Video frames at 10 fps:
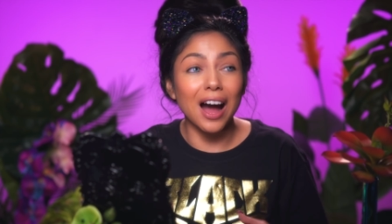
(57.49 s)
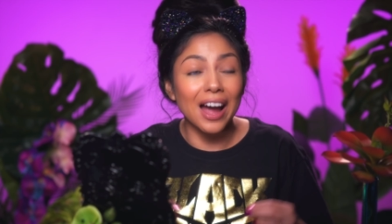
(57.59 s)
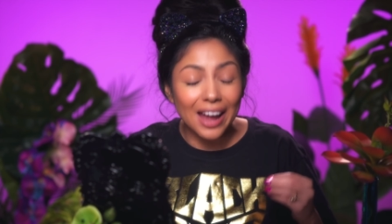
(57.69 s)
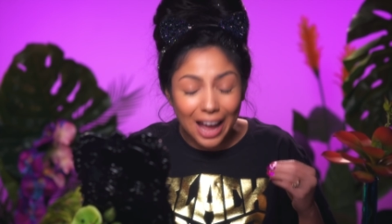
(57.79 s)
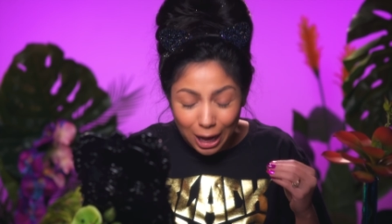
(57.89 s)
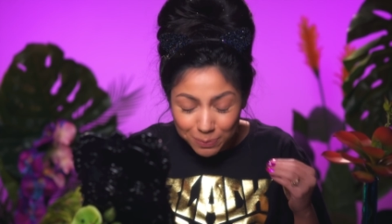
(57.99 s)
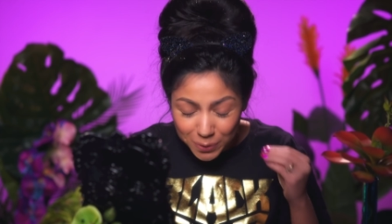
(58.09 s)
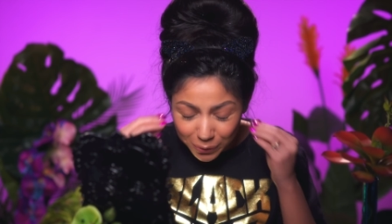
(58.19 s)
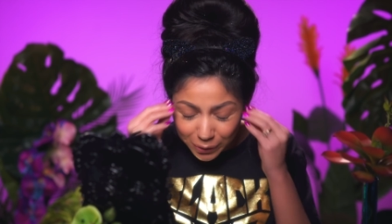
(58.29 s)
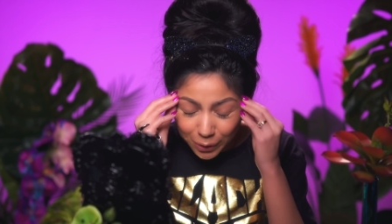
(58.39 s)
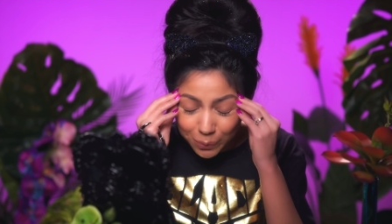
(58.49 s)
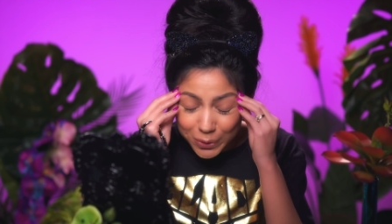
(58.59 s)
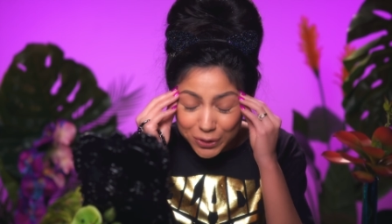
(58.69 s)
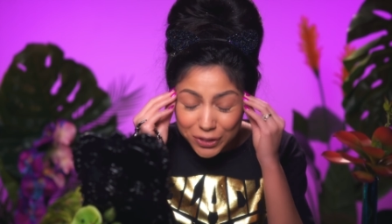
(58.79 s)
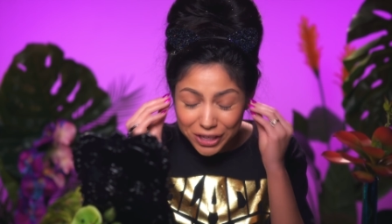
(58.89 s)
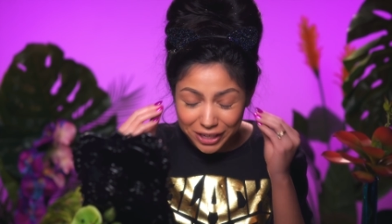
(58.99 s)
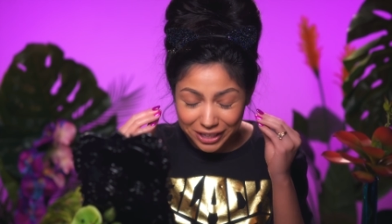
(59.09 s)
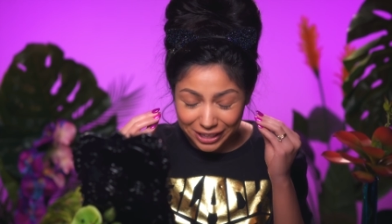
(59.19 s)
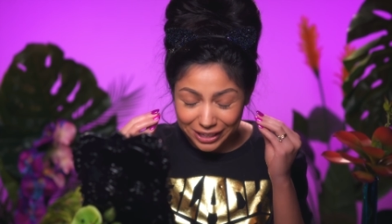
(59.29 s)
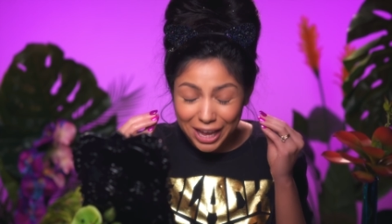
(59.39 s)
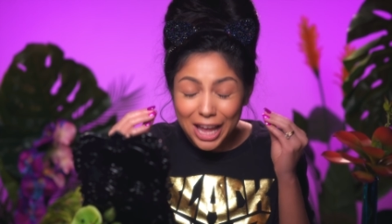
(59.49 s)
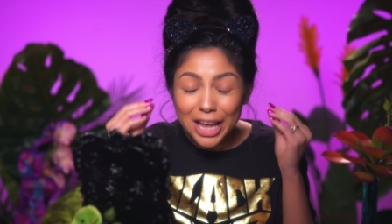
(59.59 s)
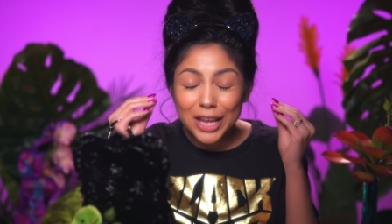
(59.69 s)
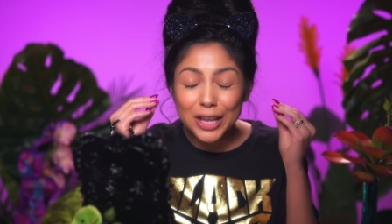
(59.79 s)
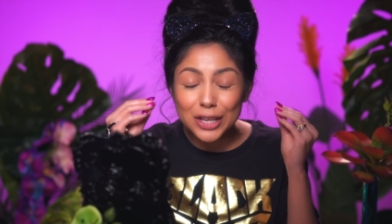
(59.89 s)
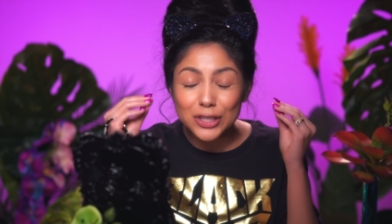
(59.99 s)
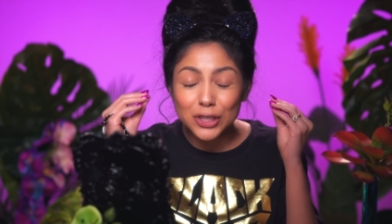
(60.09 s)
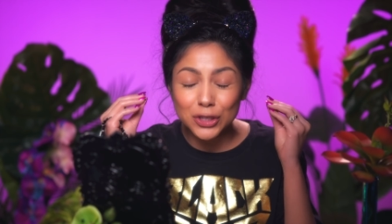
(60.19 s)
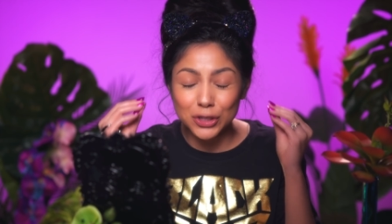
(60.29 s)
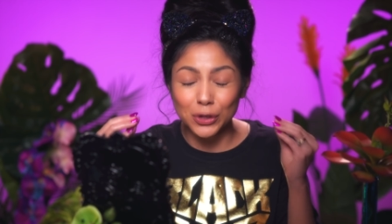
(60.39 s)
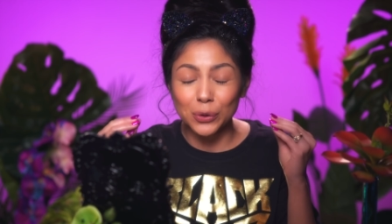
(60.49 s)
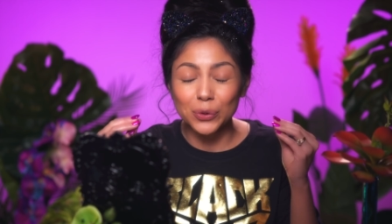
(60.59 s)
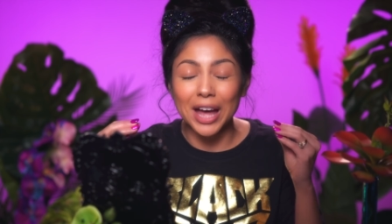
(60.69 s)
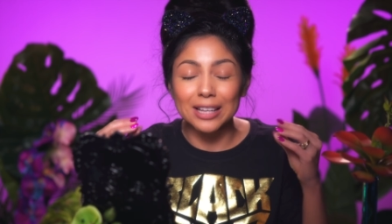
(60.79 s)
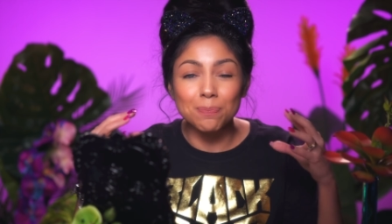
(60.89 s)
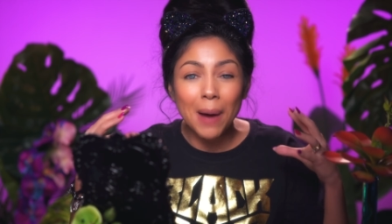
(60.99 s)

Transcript: I absolutely was digging his suit that's